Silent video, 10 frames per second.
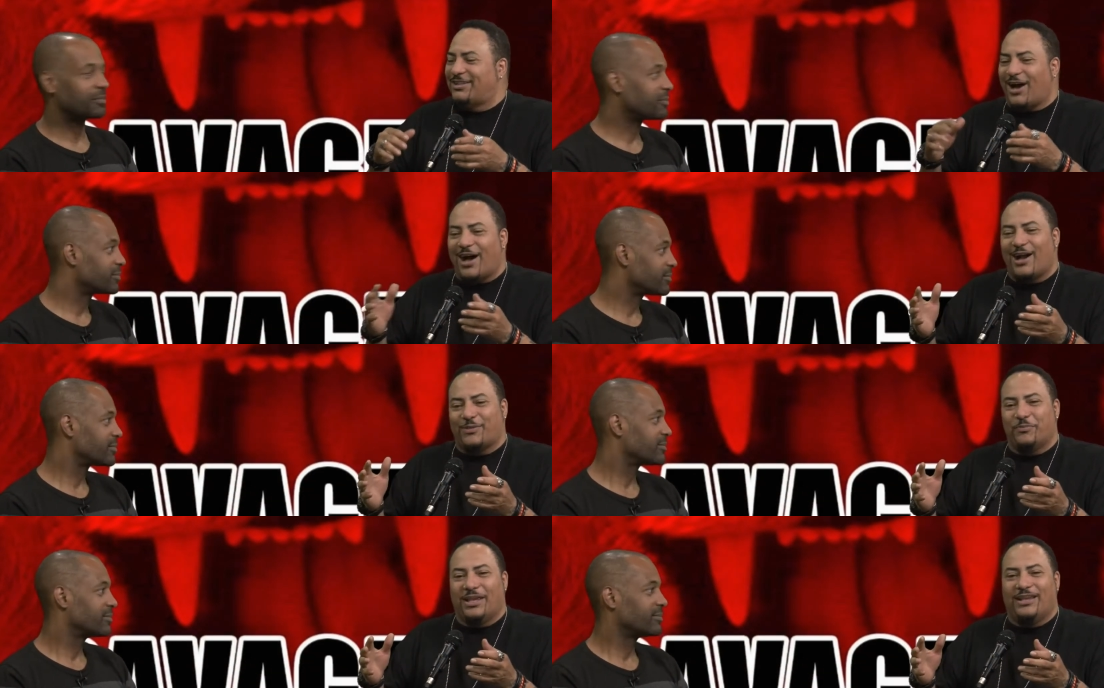
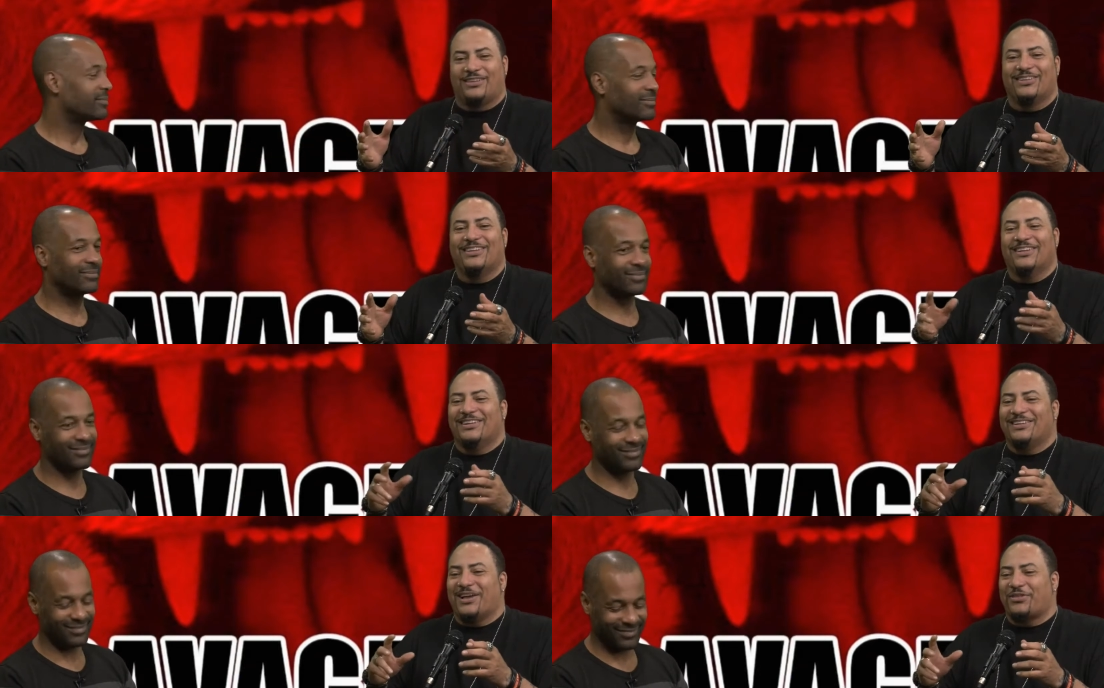Speaker 1: dark meat.
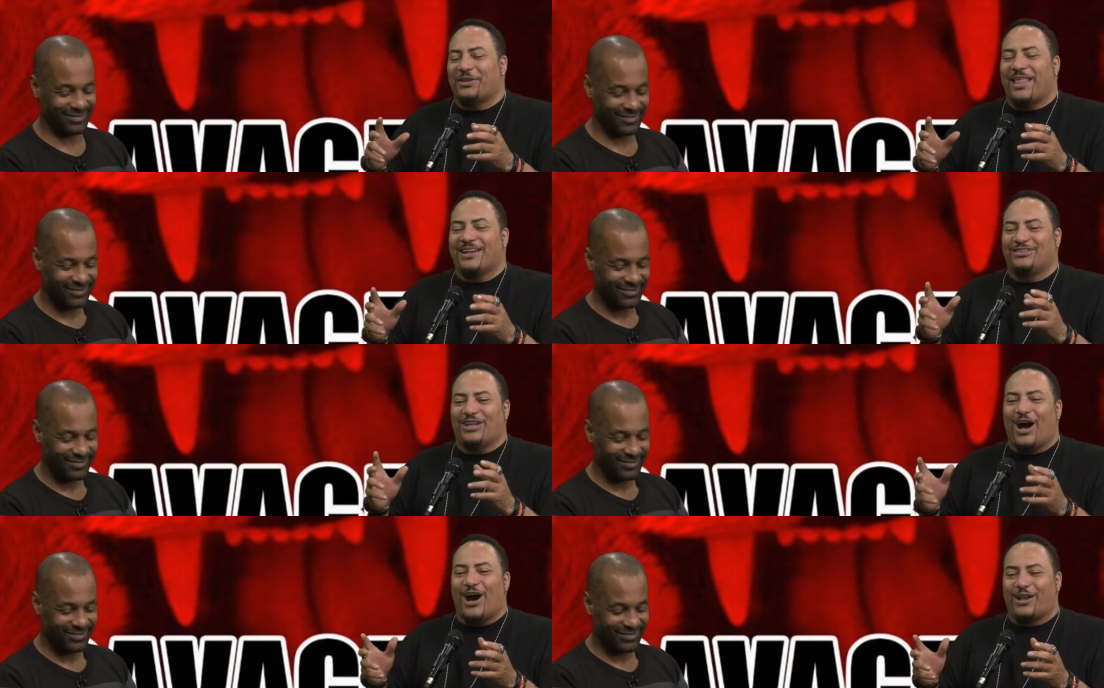Nothing like
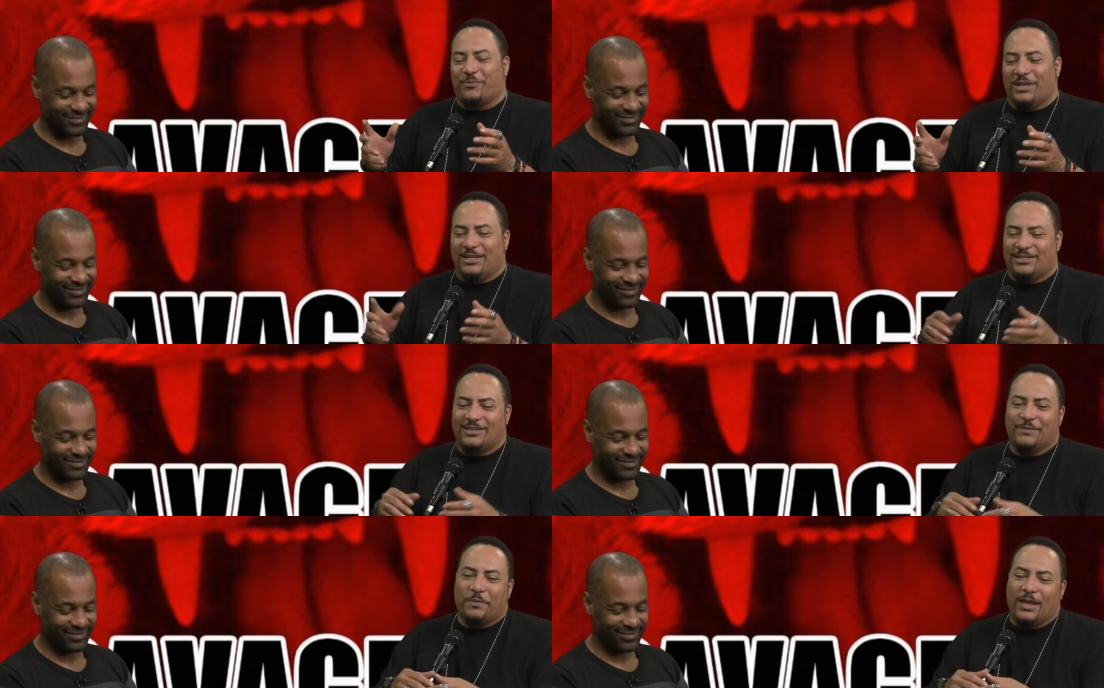dark meat.
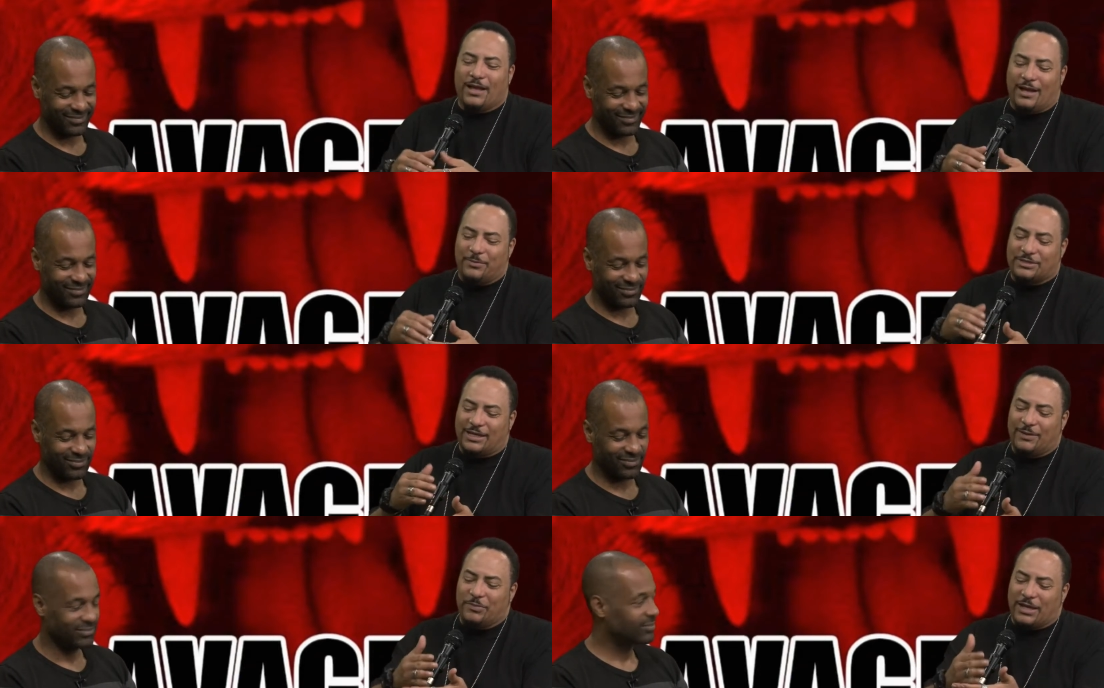I'm
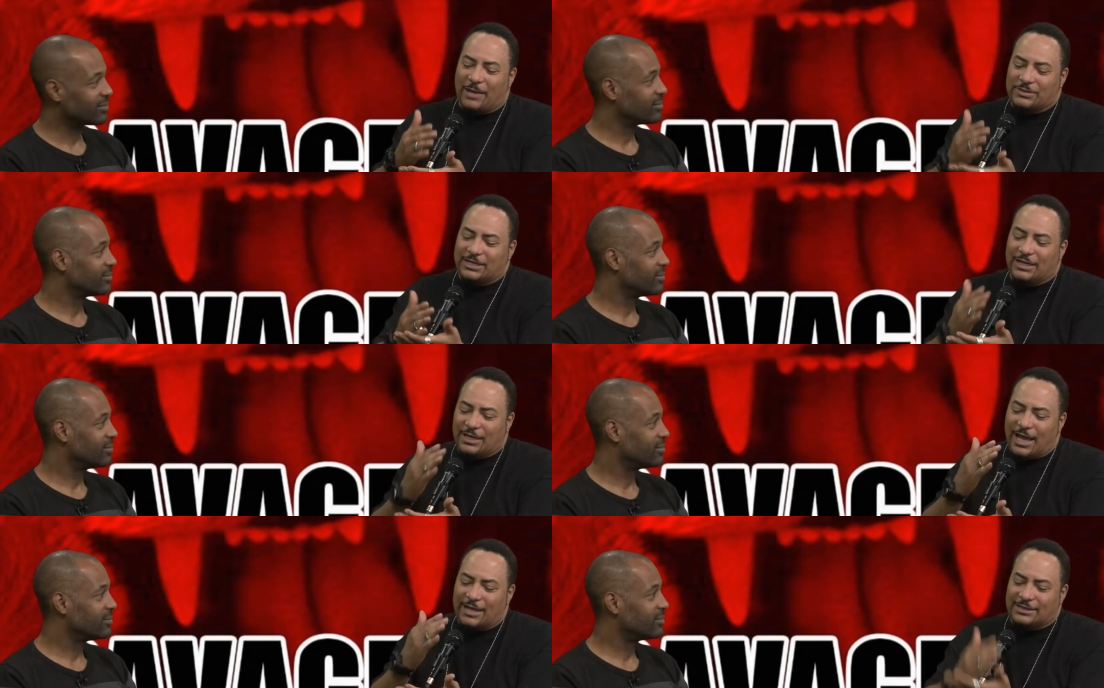saying, but I'm
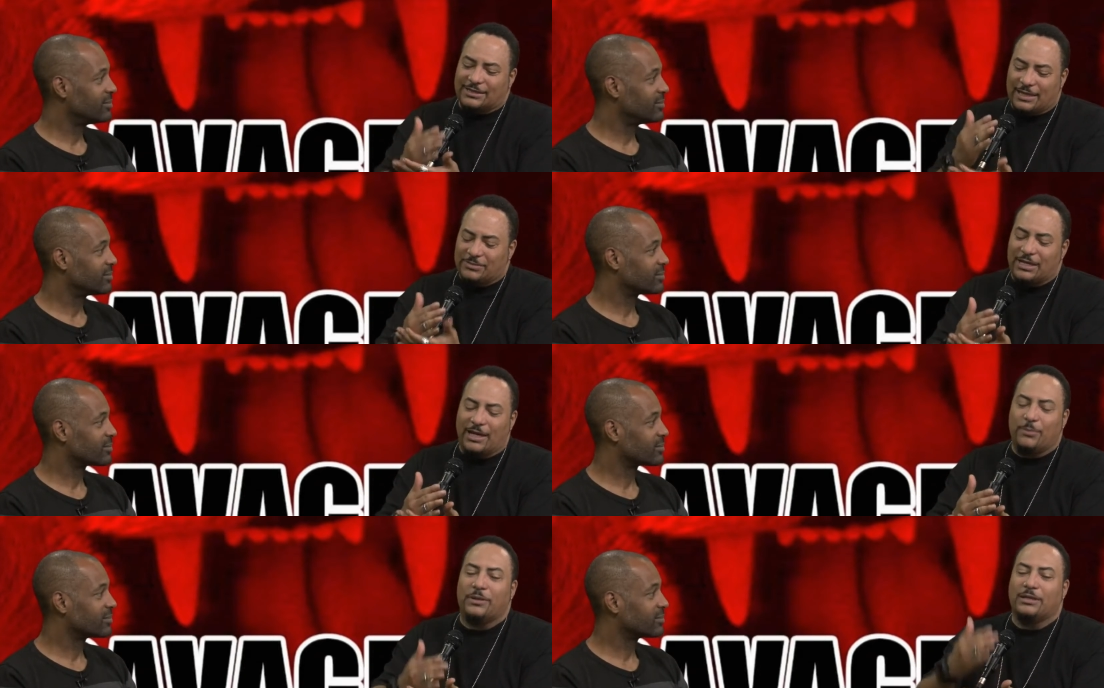saying at the same
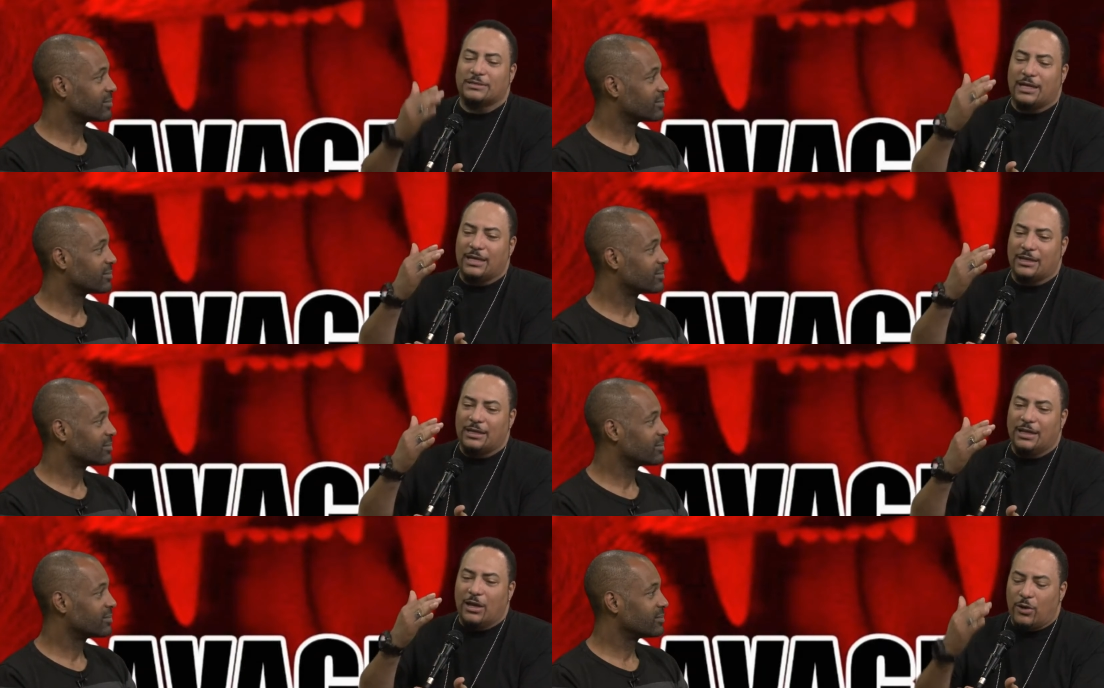time, it's like
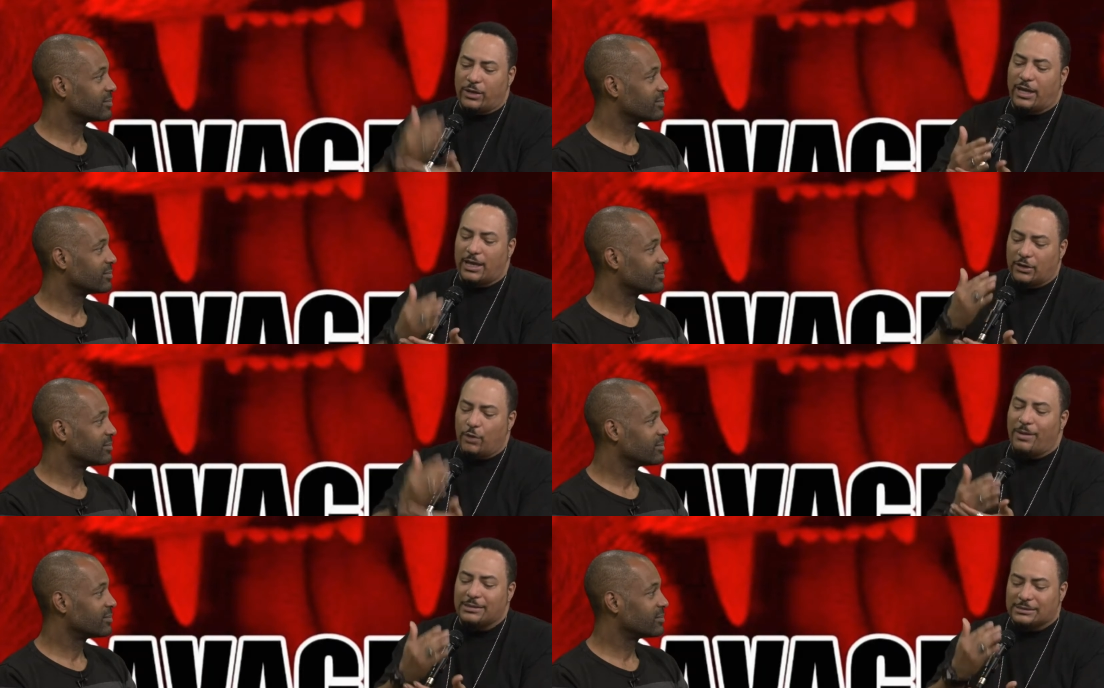okay, I
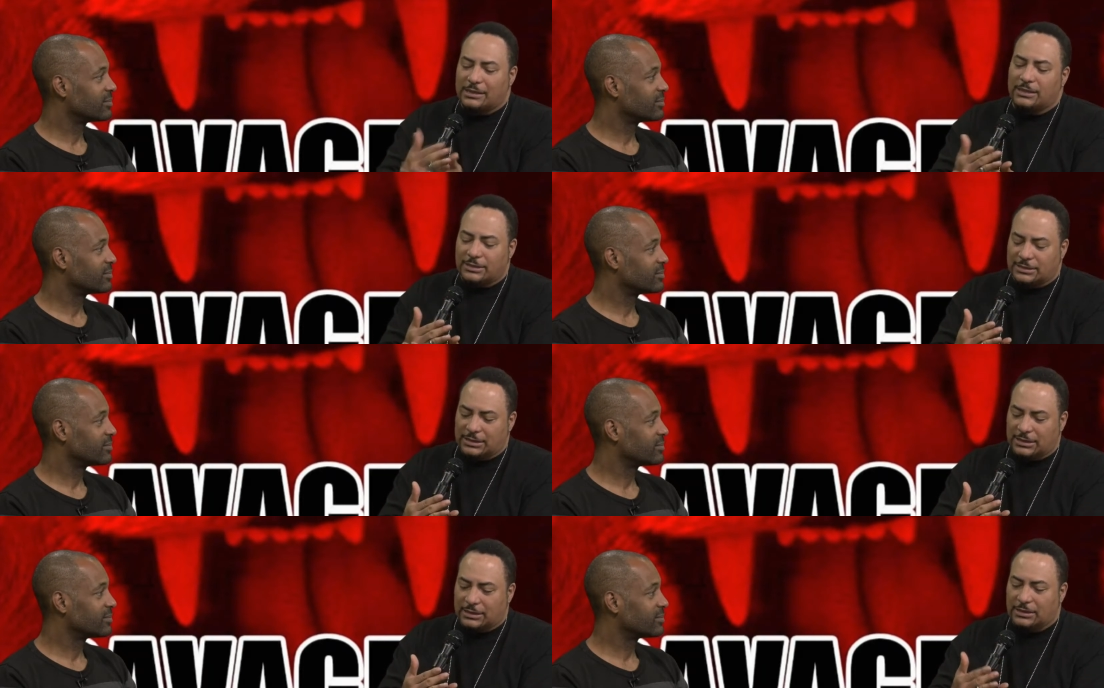know my son is
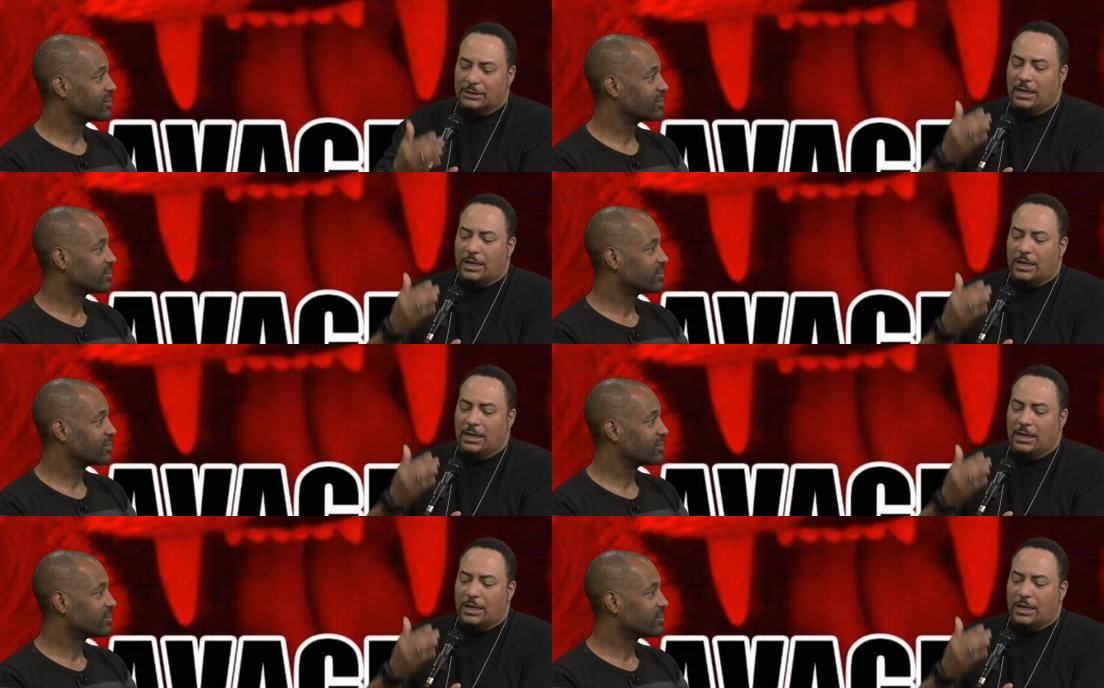sick.